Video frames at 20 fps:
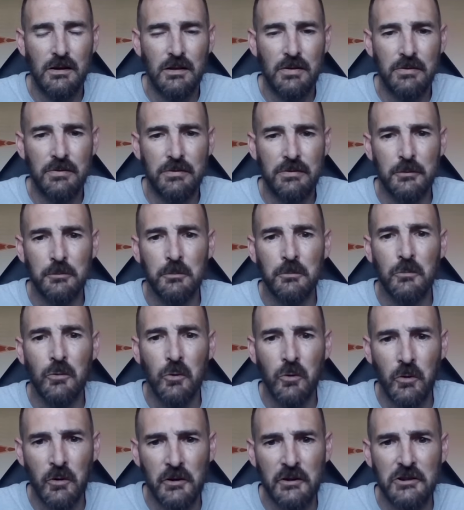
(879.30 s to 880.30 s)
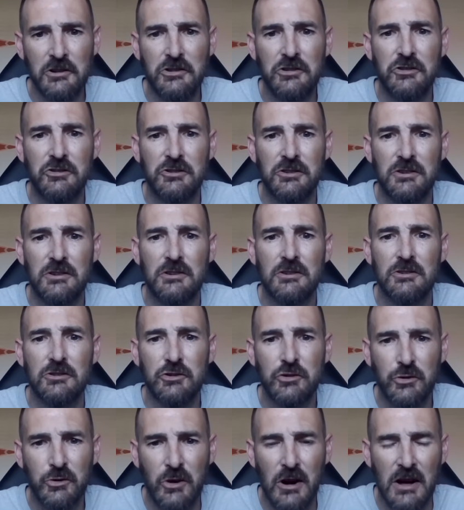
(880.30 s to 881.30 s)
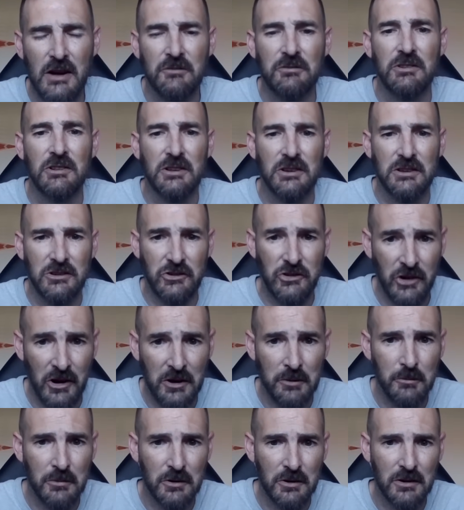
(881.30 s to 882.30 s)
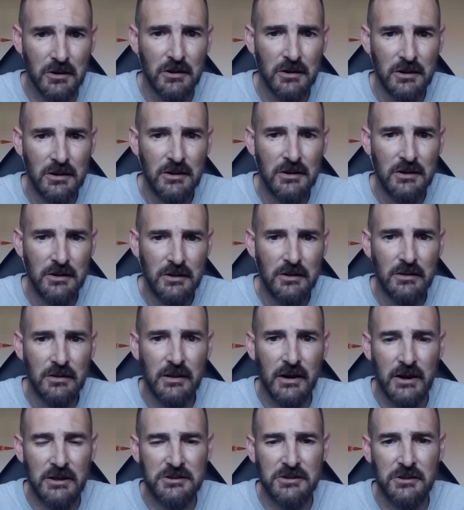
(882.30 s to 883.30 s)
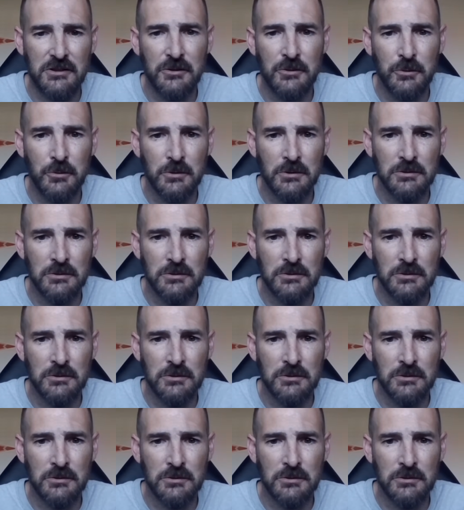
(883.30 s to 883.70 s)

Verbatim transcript: The Moorish Traveling Chamber. That's a new one.